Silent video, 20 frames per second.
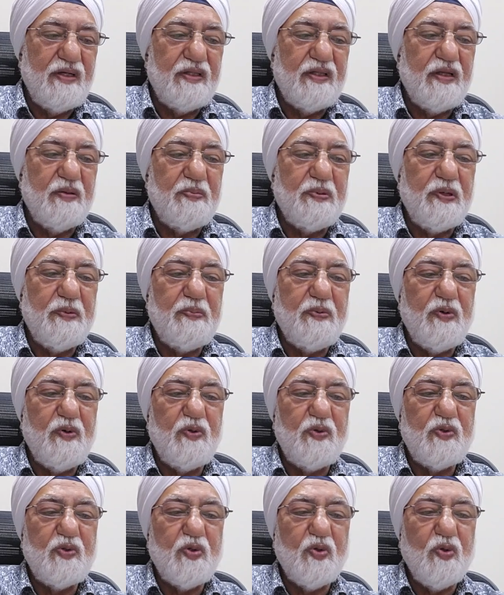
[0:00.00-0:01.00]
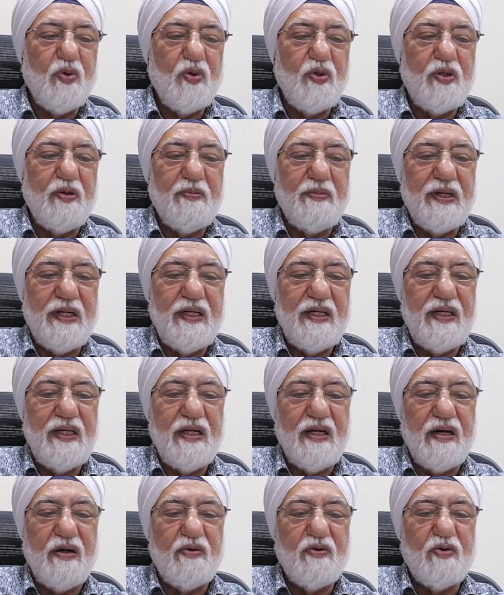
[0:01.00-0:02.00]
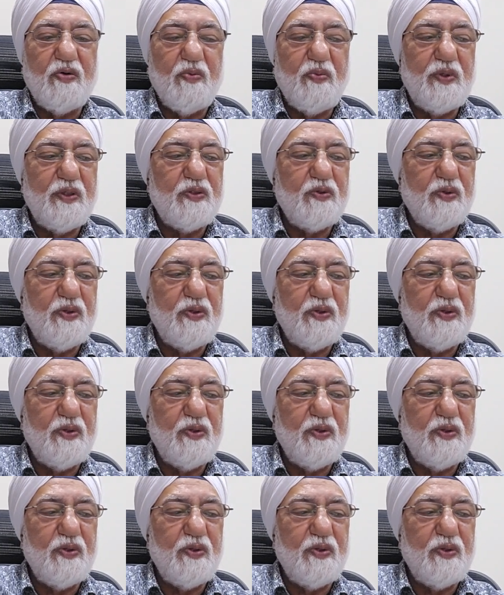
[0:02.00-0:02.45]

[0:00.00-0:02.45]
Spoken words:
The people who stole the money, out of which